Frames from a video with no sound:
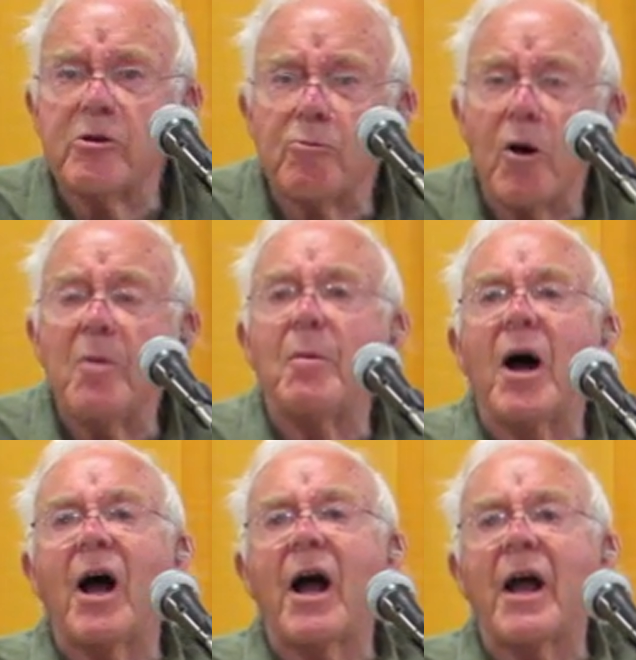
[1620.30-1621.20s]
is way
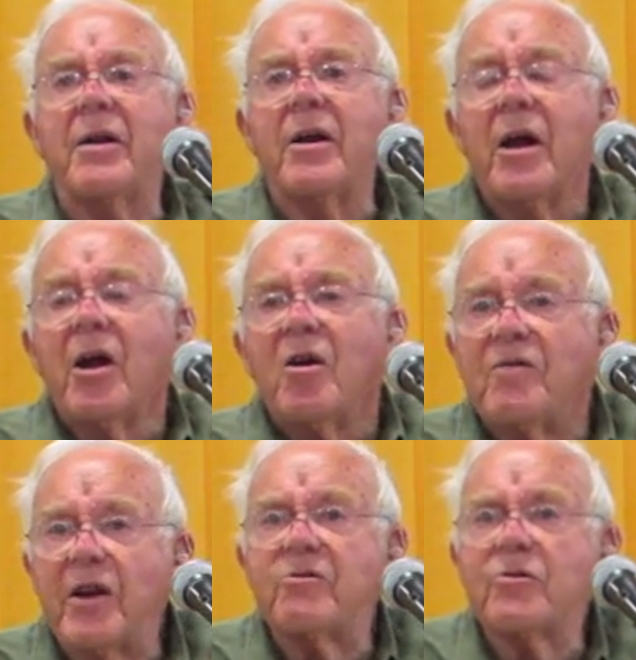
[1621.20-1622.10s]
behind.
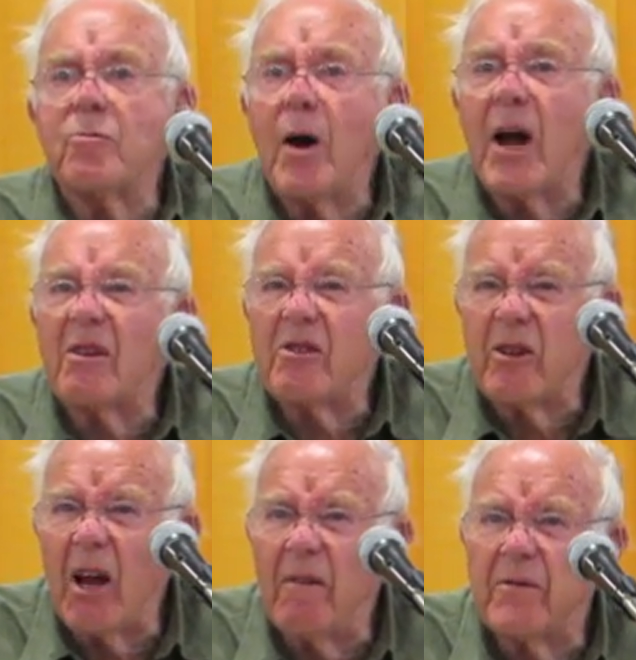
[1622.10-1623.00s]
Fish and
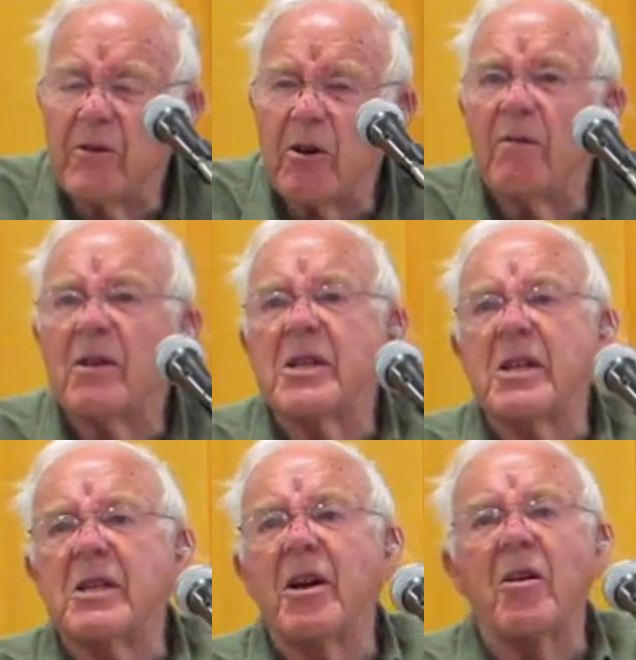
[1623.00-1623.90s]
Wildlife Service
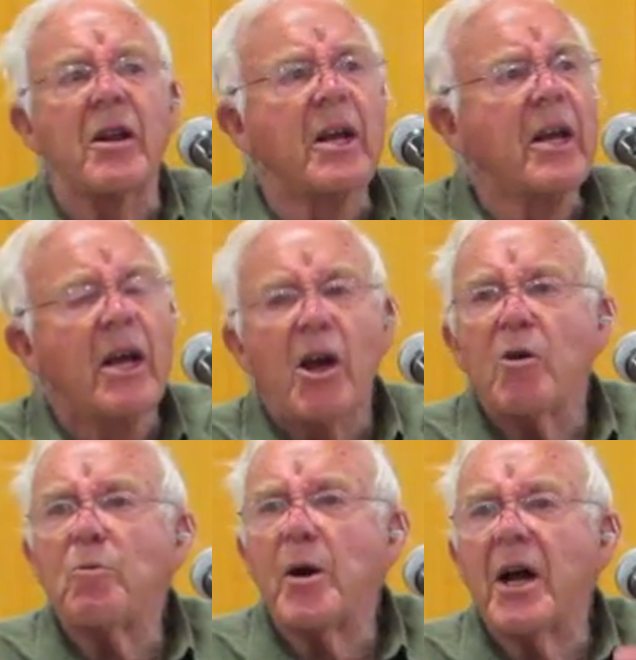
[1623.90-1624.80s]
is
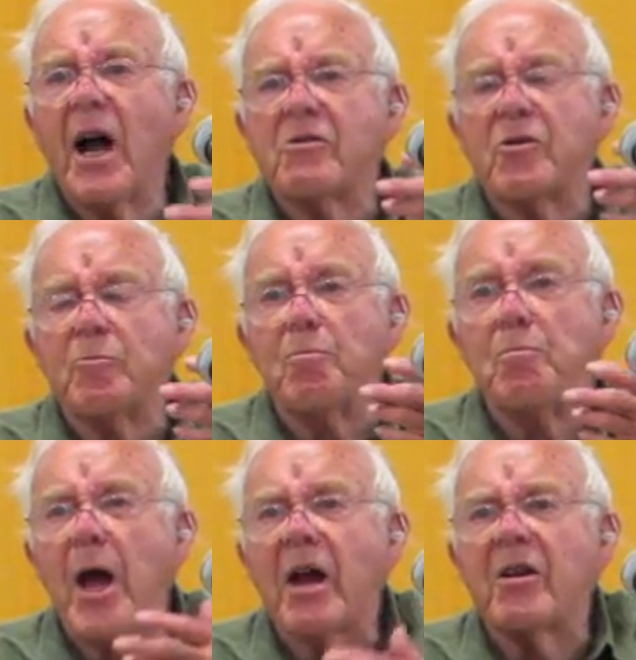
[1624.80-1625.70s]
we got
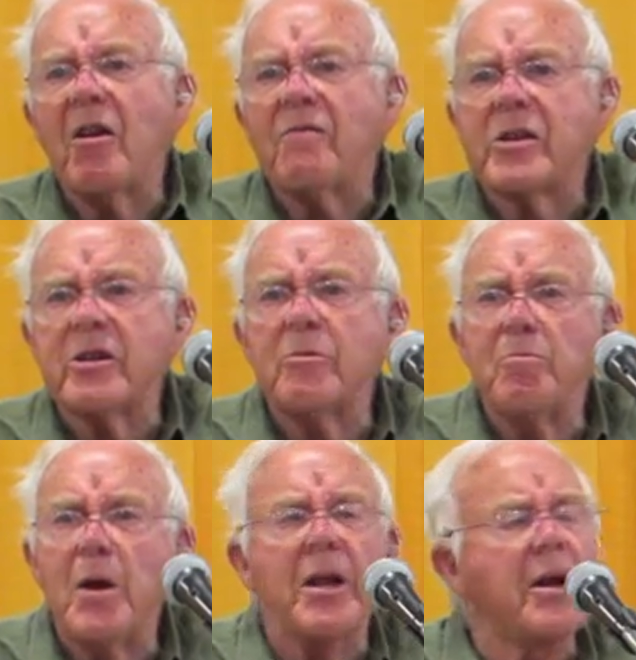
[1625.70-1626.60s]
some
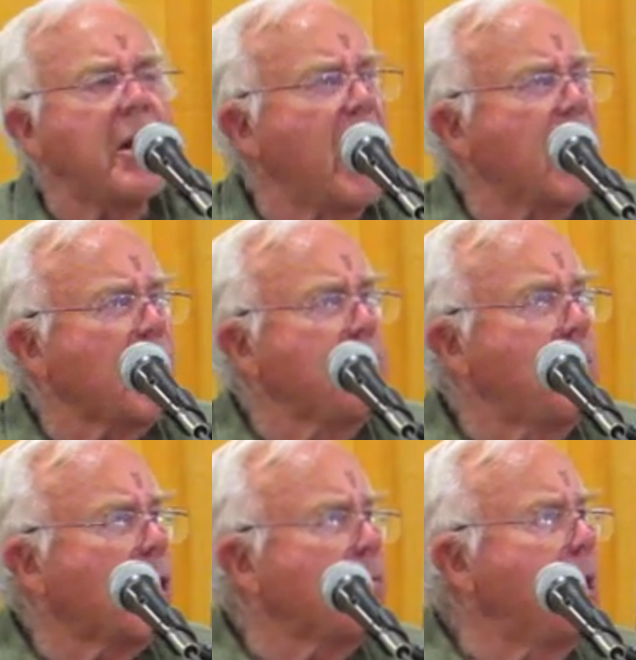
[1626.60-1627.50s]
magnificent million acre,
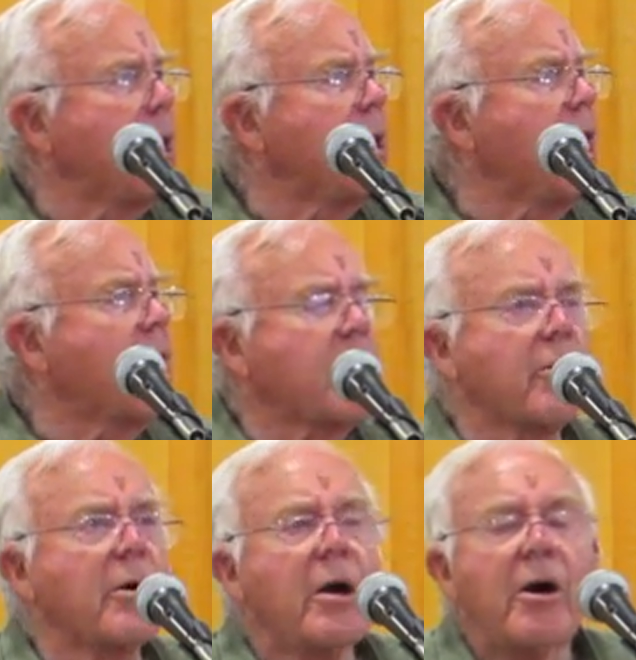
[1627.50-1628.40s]
multi-million
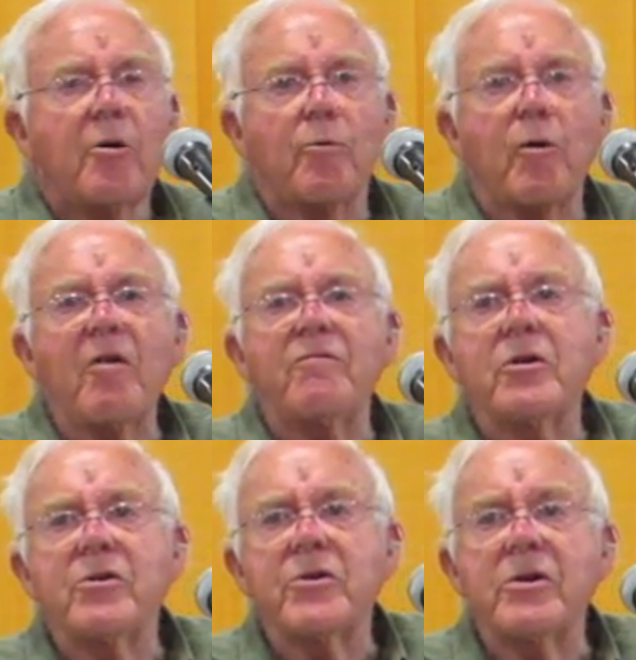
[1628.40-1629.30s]
acre
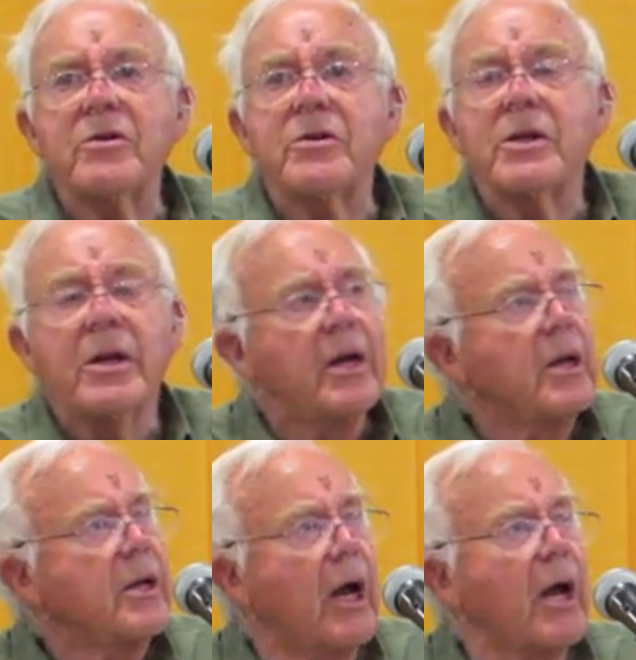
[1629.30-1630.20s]
refuges,
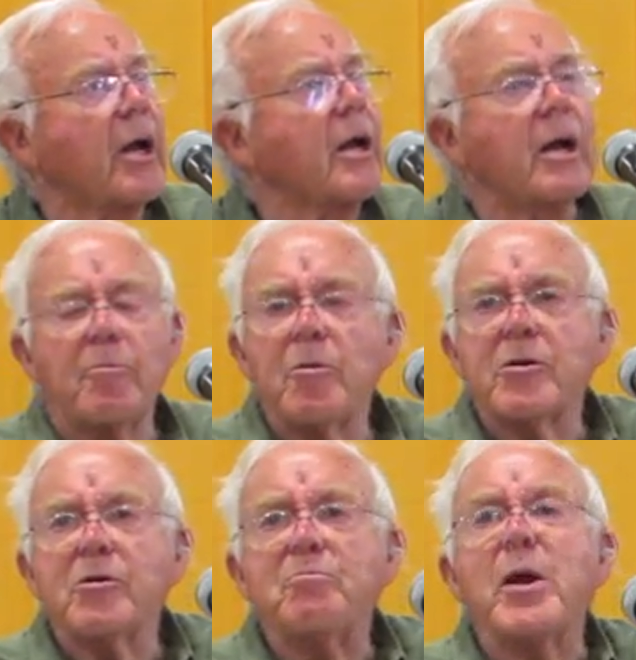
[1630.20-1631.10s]

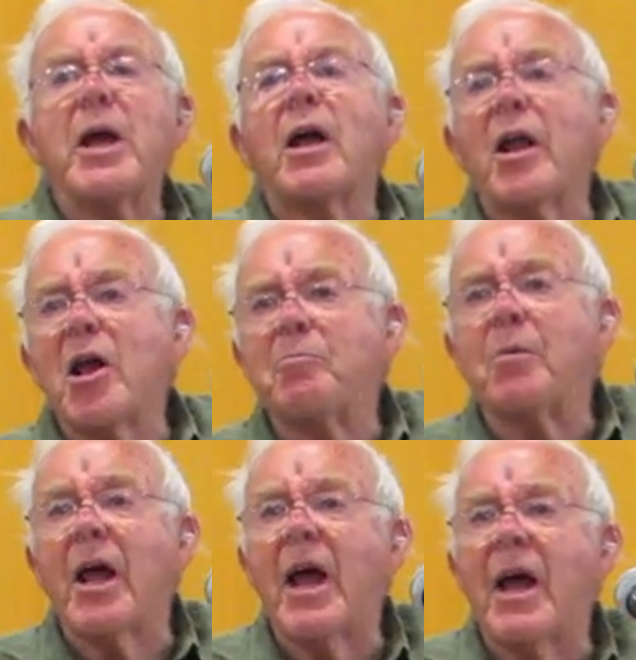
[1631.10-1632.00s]
BLM
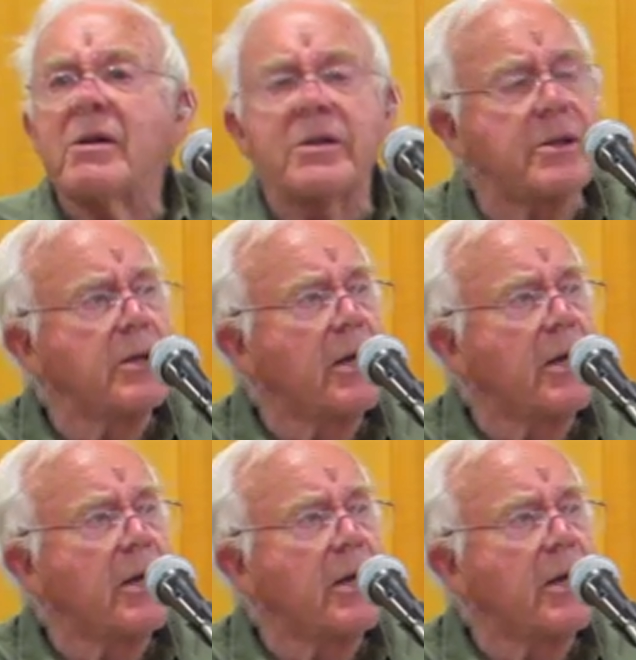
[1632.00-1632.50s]
lands.